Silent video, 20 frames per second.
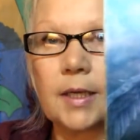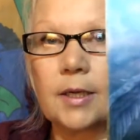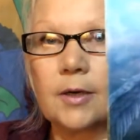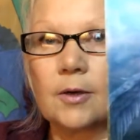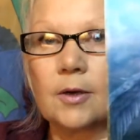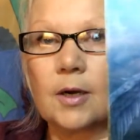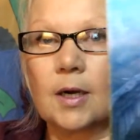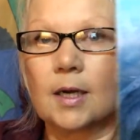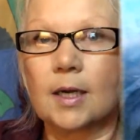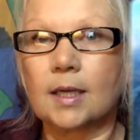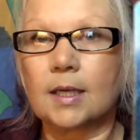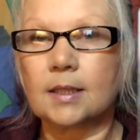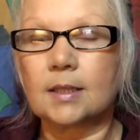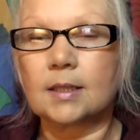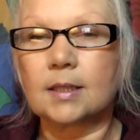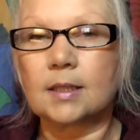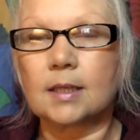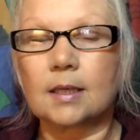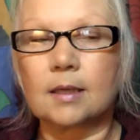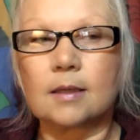here,
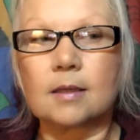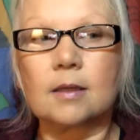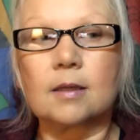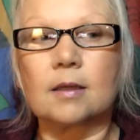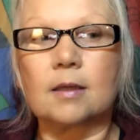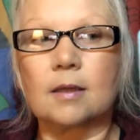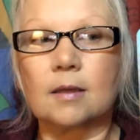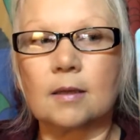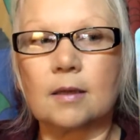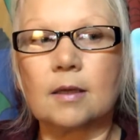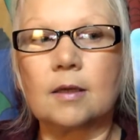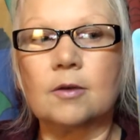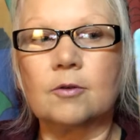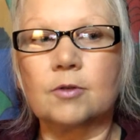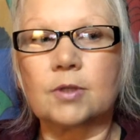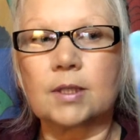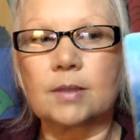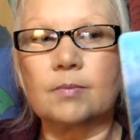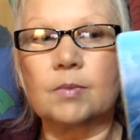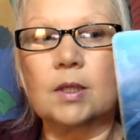guys, that, you know,
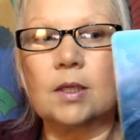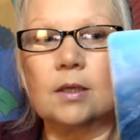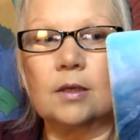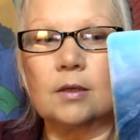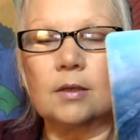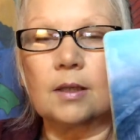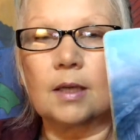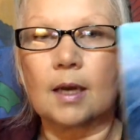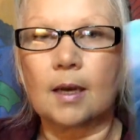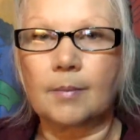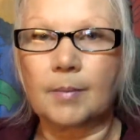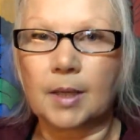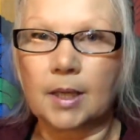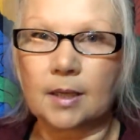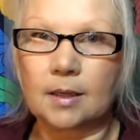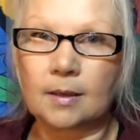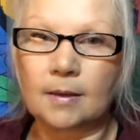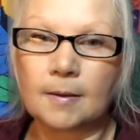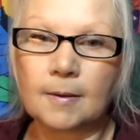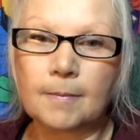something could come
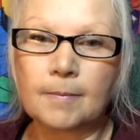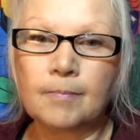in